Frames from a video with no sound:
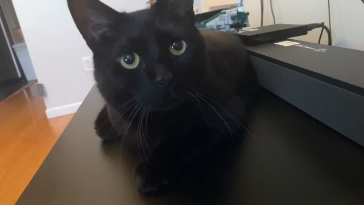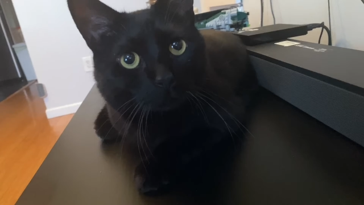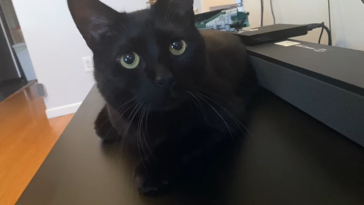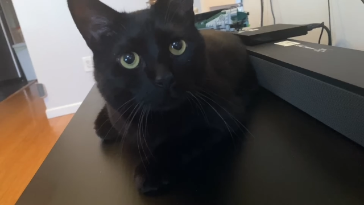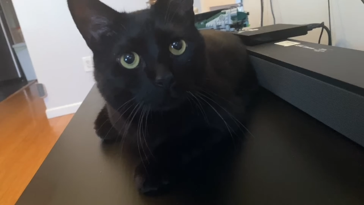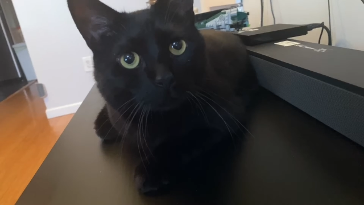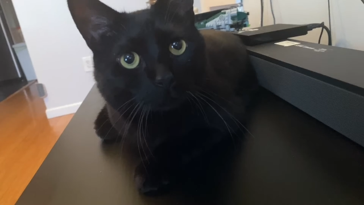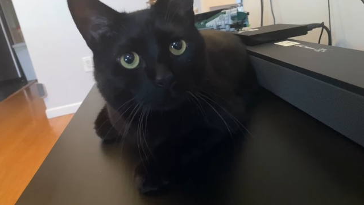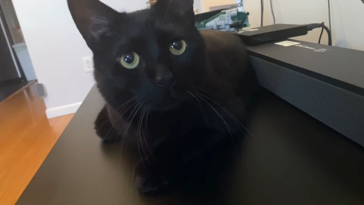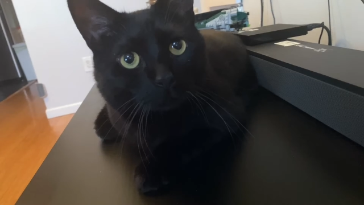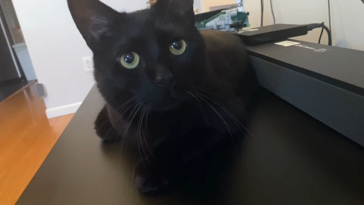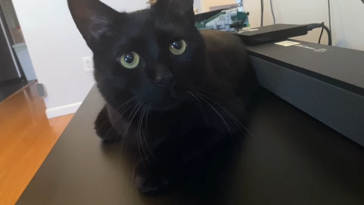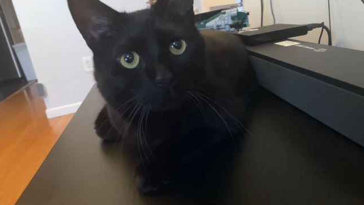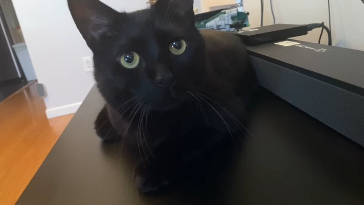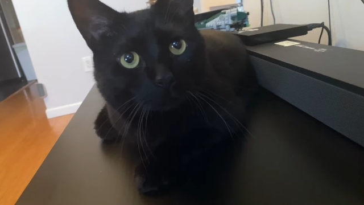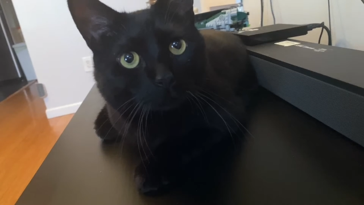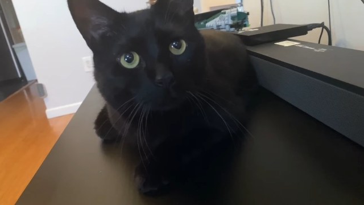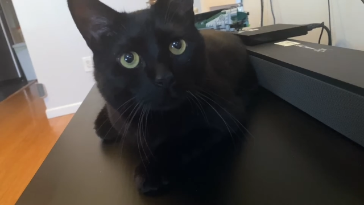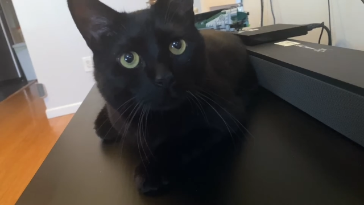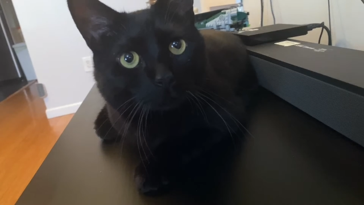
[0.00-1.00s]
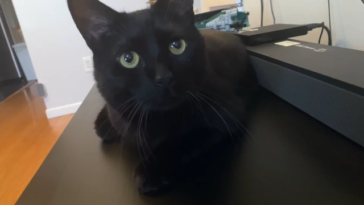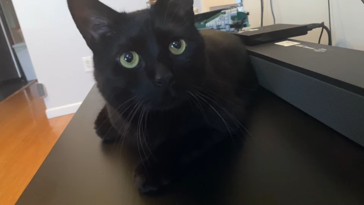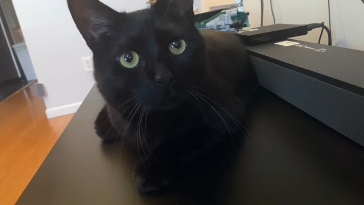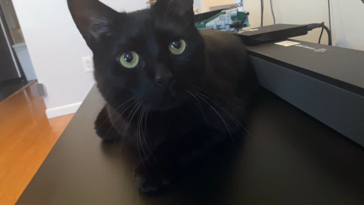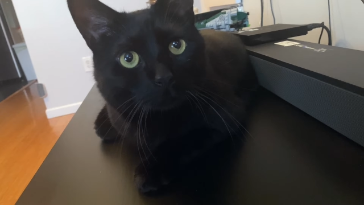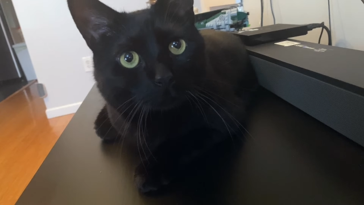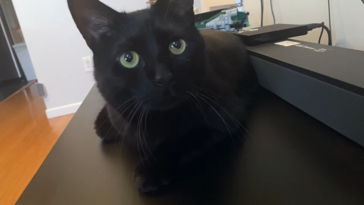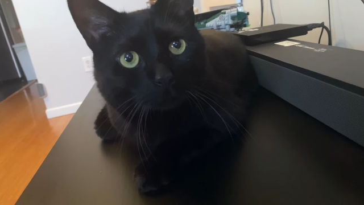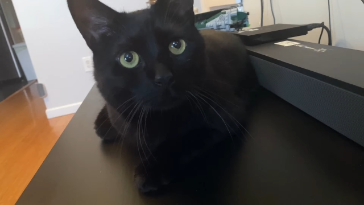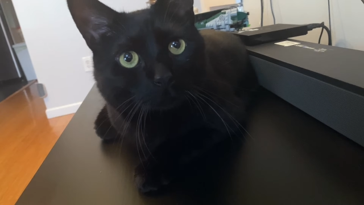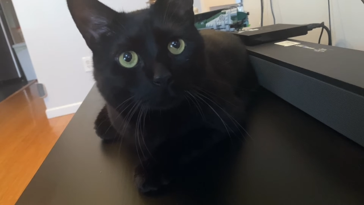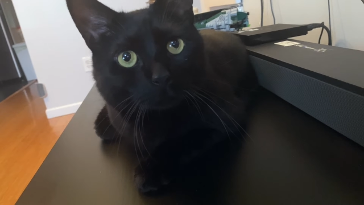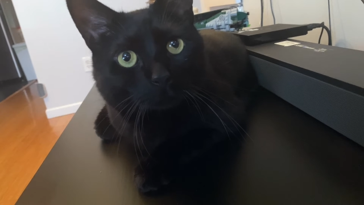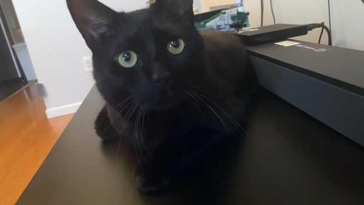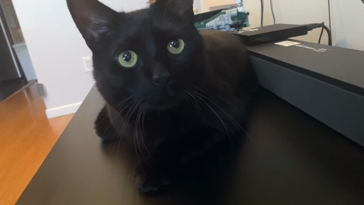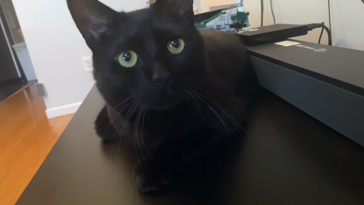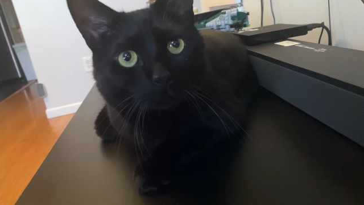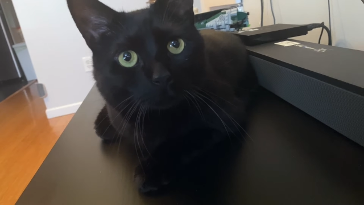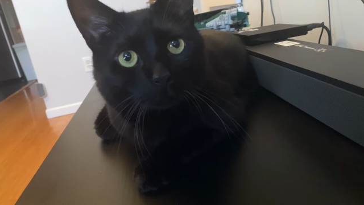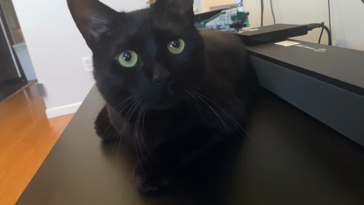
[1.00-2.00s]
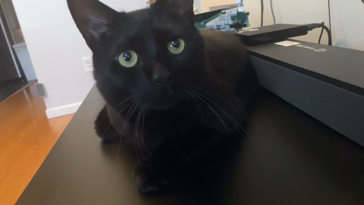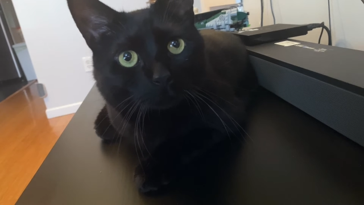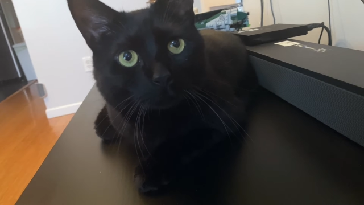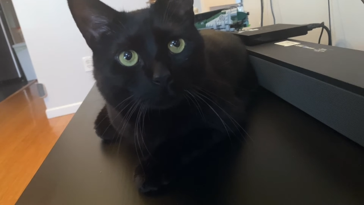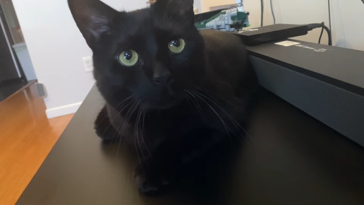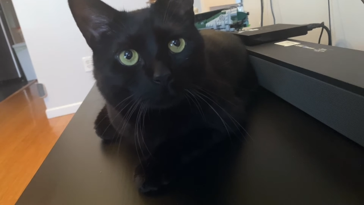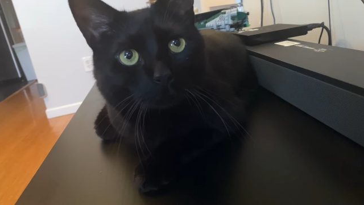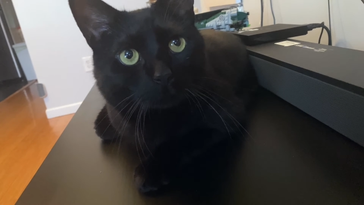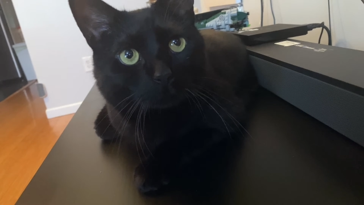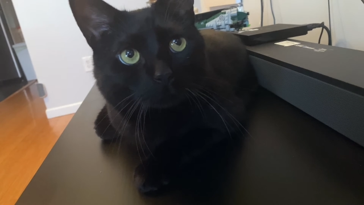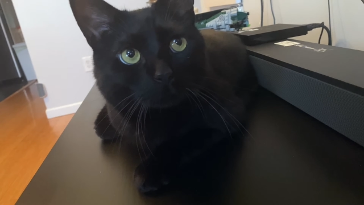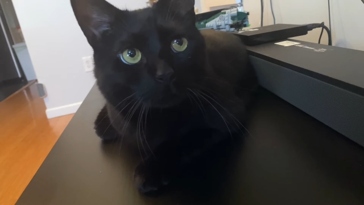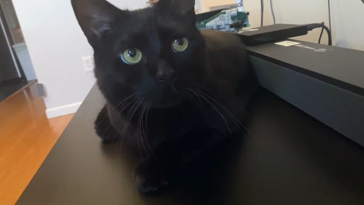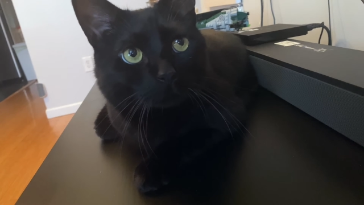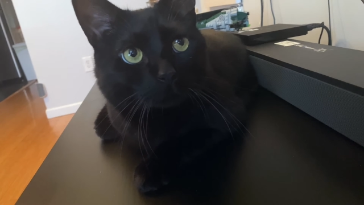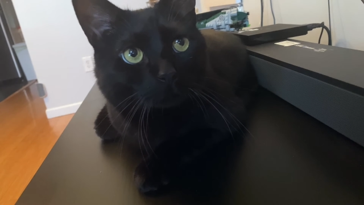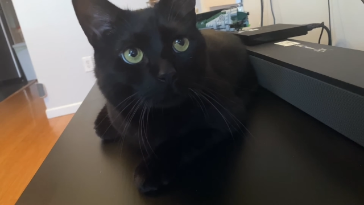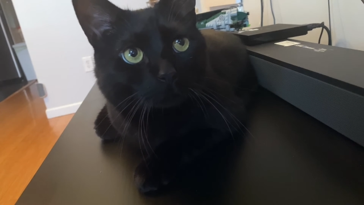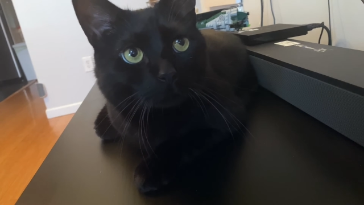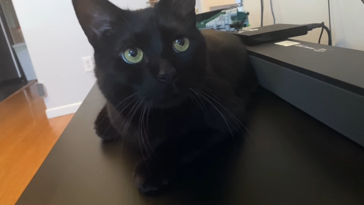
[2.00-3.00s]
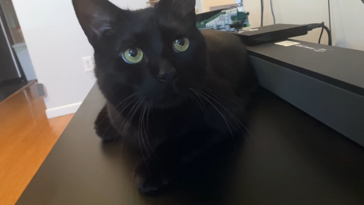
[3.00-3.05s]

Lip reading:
Nobody's mouth can be seen.